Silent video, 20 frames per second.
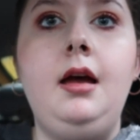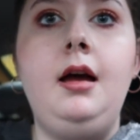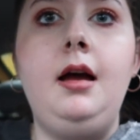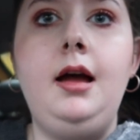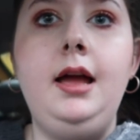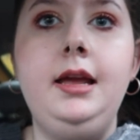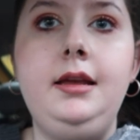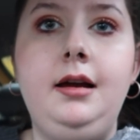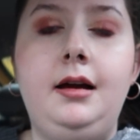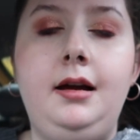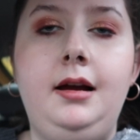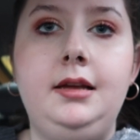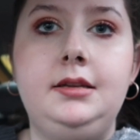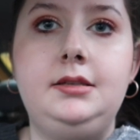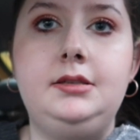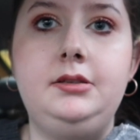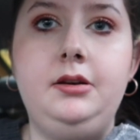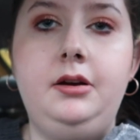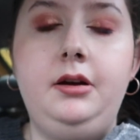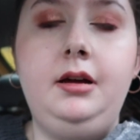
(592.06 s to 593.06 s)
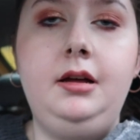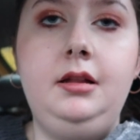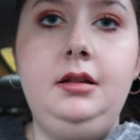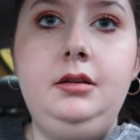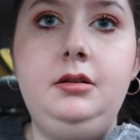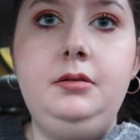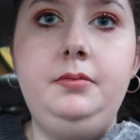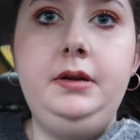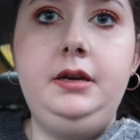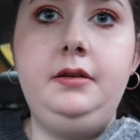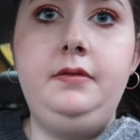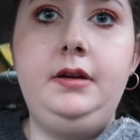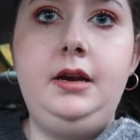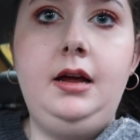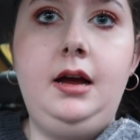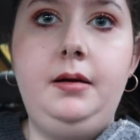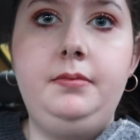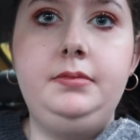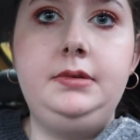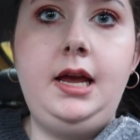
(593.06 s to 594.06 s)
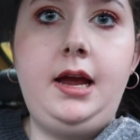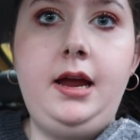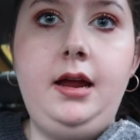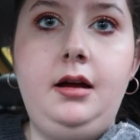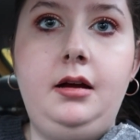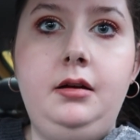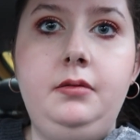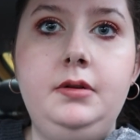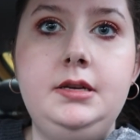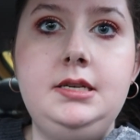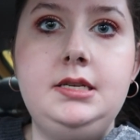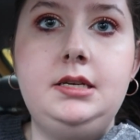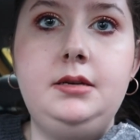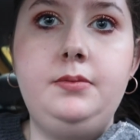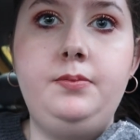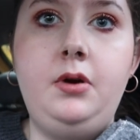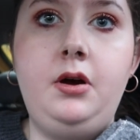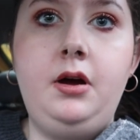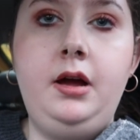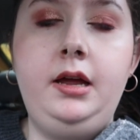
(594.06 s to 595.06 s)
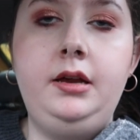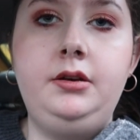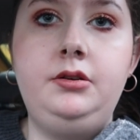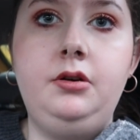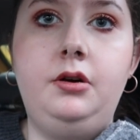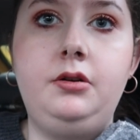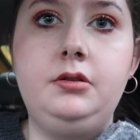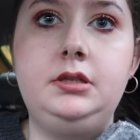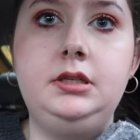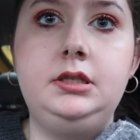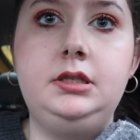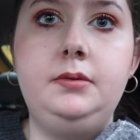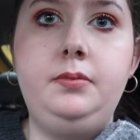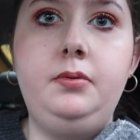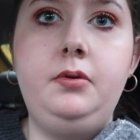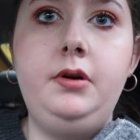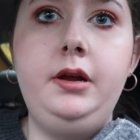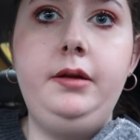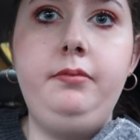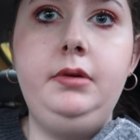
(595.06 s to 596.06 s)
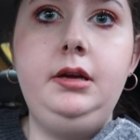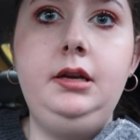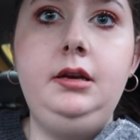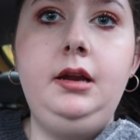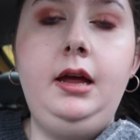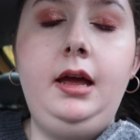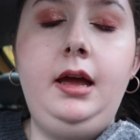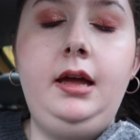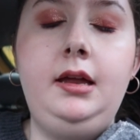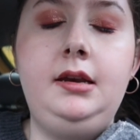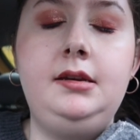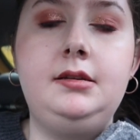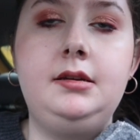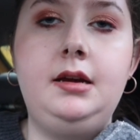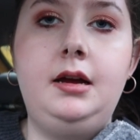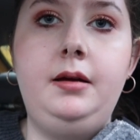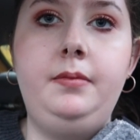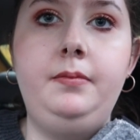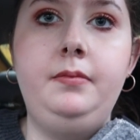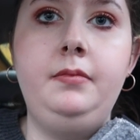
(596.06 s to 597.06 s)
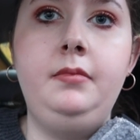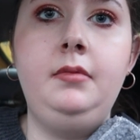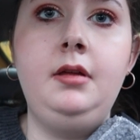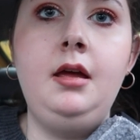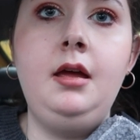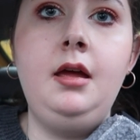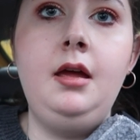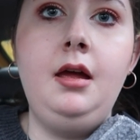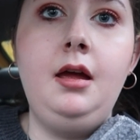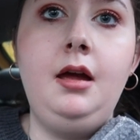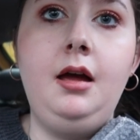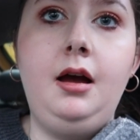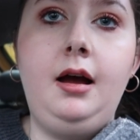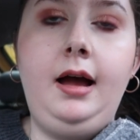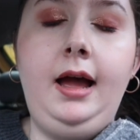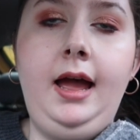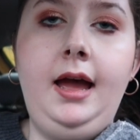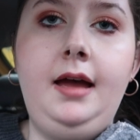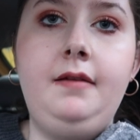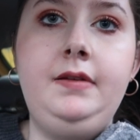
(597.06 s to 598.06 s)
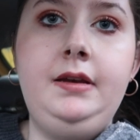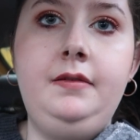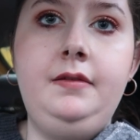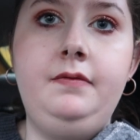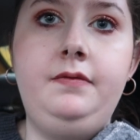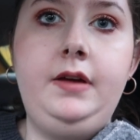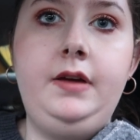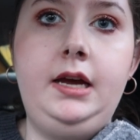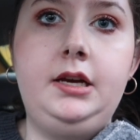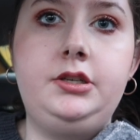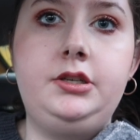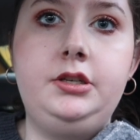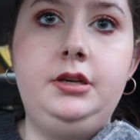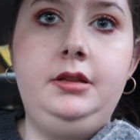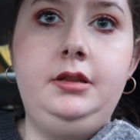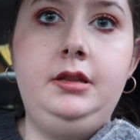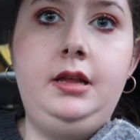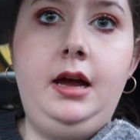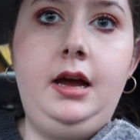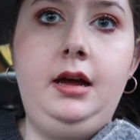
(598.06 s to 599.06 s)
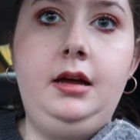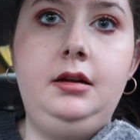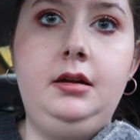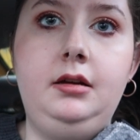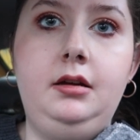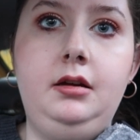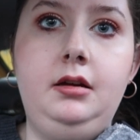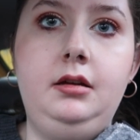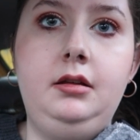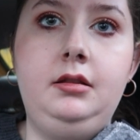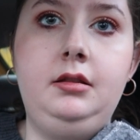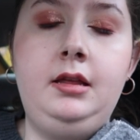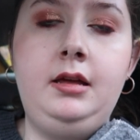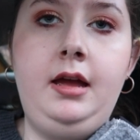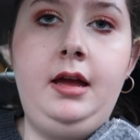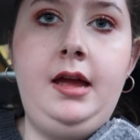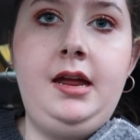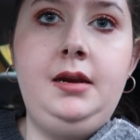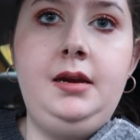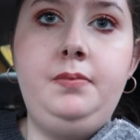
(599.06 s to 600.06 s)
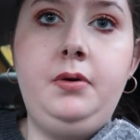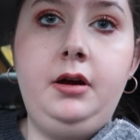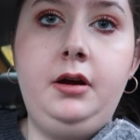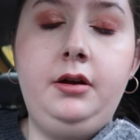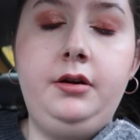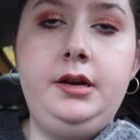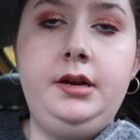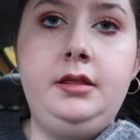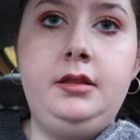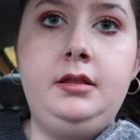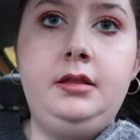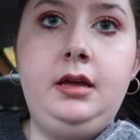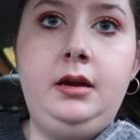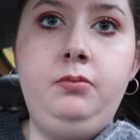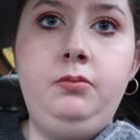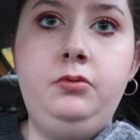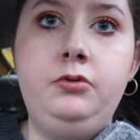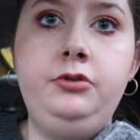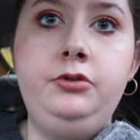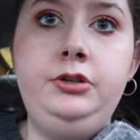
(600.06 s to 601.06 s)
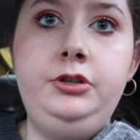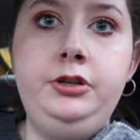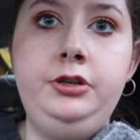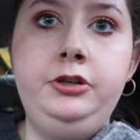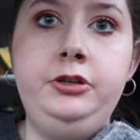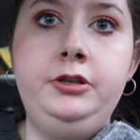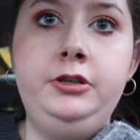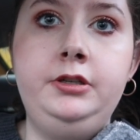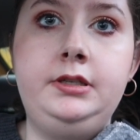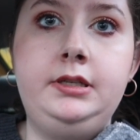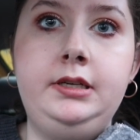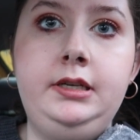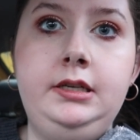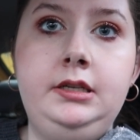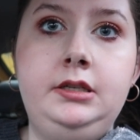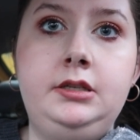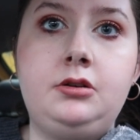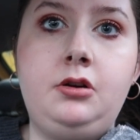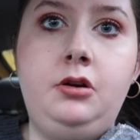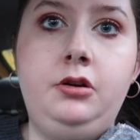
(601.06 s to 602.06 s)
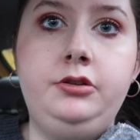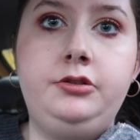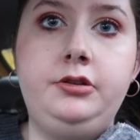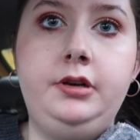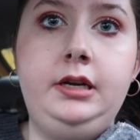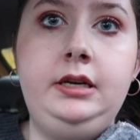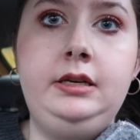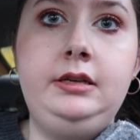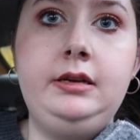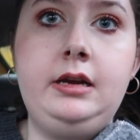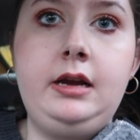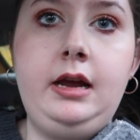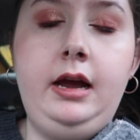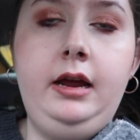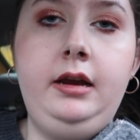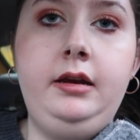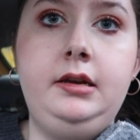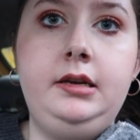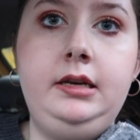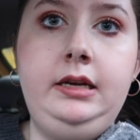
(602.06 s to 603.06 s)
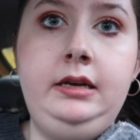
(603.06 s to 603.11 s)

Hi guys, so a little bit of an update. I went to my doctor's appointment, and I have an infection that the antibiotic that they would use is contraindicated